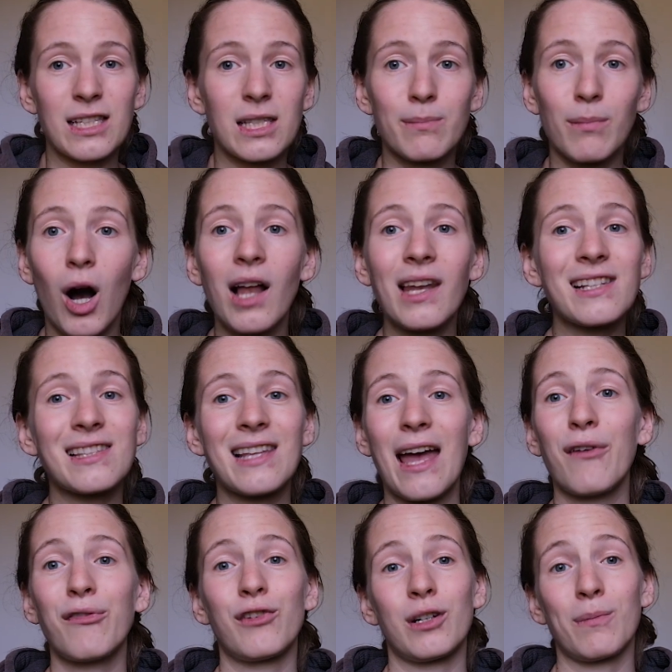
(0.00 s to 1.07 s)
smallest
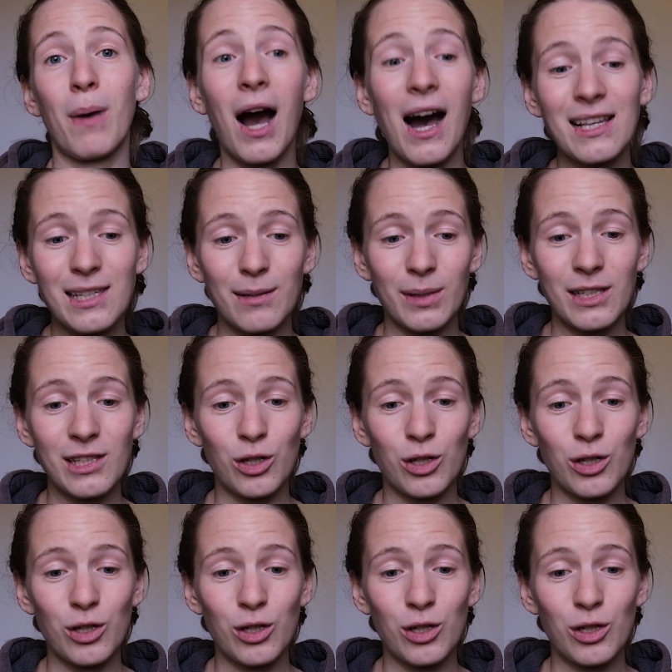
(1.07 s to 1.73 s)
effort possible.